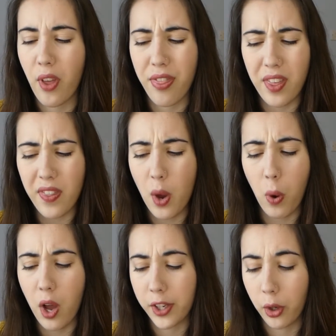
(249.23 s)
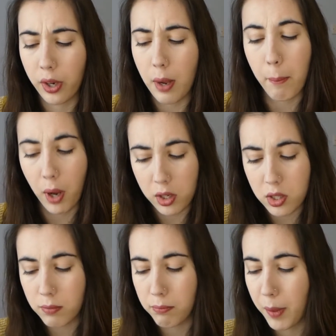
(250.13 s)
I think they're working on it,
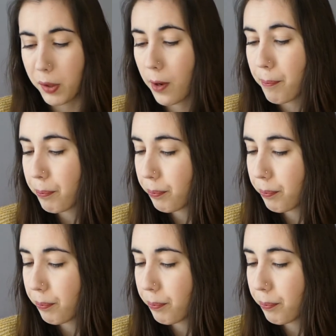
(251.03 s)
but maybe not.